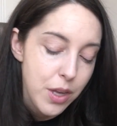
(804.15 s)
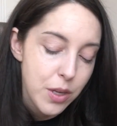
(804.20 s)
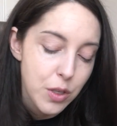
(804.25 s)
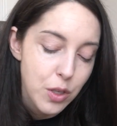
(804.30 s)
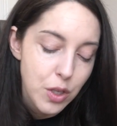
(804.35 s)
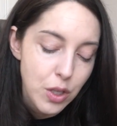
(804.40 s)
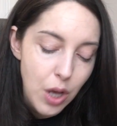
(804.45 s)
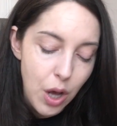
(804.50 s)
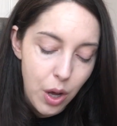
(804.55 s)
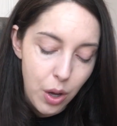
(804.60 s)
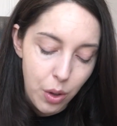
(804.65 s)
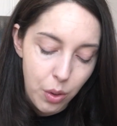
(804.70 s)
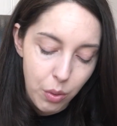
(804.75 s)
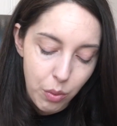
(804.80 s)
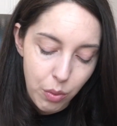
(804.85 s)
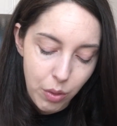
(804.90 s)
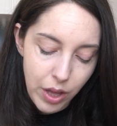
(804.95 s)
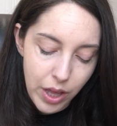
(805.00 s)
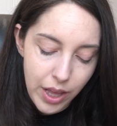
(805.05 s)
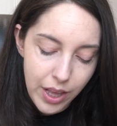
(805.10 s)

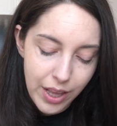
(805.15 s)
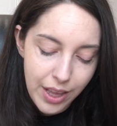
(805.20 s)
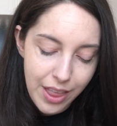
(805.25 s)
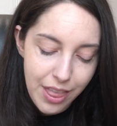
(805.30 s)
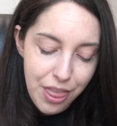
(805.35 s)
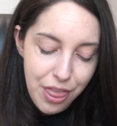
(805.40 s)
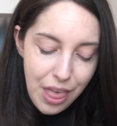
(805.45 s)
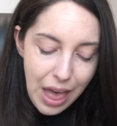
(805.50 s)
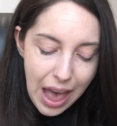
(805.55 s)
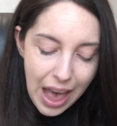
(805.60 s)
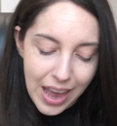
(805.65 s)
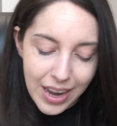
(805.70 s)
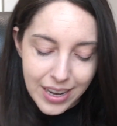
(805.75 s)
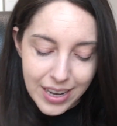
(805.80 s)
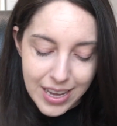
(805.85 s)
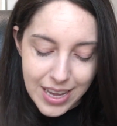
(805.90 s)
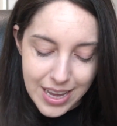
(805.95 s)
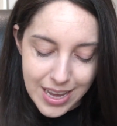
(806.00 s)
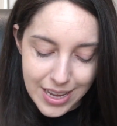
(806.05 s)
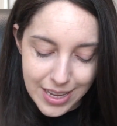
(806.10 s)
So
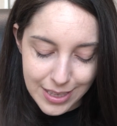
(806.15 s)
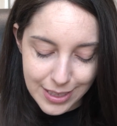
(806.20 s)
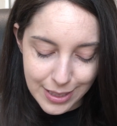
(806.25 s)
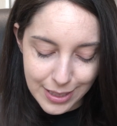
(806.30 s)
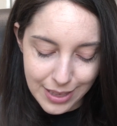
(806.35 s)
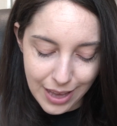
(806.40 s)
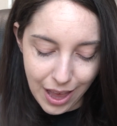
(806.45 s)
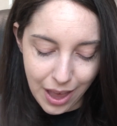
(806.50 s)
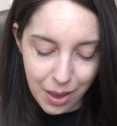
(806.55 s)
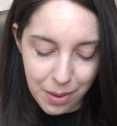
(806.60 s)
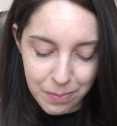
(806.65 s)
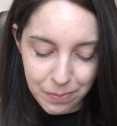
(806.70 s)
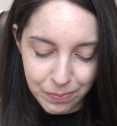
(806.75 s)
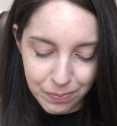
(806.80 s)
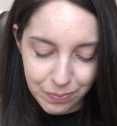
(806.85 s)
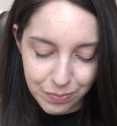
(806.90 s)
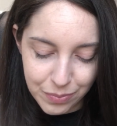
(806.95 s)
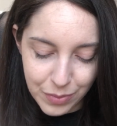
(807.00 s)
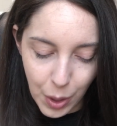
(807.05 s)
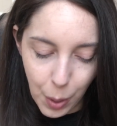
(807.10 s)
that is
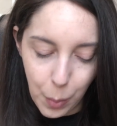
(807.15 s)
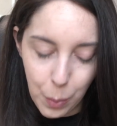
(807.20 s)
um,